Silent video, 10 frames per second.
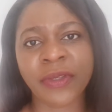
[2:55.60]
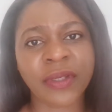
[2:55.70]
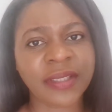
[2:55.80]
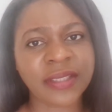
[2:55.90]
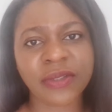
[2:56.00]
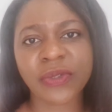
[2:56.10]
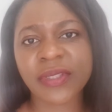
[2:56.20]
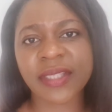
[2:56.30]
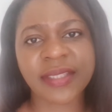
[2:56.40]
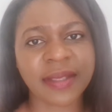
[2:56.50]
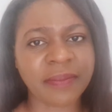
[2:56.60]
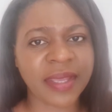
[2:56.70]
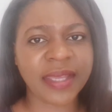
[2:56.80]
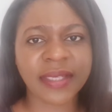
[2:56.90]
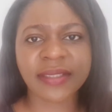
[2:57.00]
you can still use the
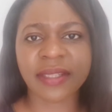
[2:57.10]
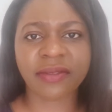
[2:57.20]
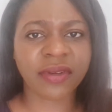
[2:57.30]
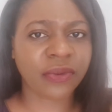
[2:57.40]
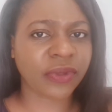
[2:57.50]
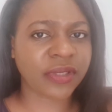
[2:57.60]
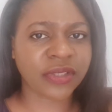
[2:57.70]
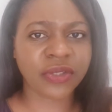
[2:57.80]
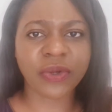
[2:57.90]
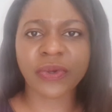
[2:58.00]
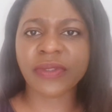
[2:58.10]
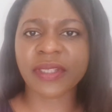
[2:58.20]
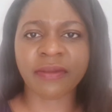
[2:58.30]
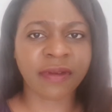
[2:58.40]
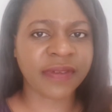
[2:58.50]
cement and 3/4 stones
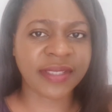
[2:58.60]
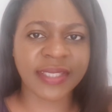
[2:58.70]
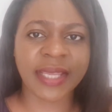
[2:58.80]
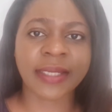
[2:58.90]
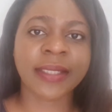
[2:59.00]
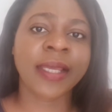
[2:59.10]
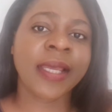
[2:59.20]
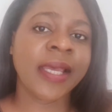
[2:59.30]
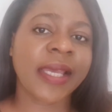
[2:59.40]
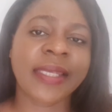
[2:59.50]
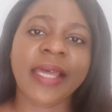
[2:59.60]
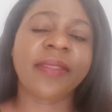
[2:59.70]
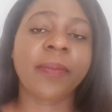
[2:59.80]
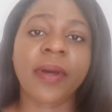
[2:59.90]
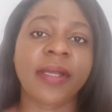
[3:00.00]
and river sand in
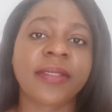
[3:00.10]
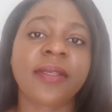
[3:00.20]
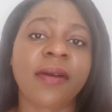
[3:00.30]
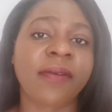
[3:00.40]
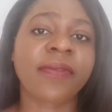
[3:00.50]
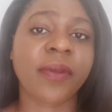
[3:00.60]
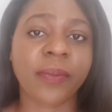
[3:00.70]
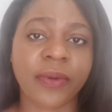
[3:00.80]
other parts of the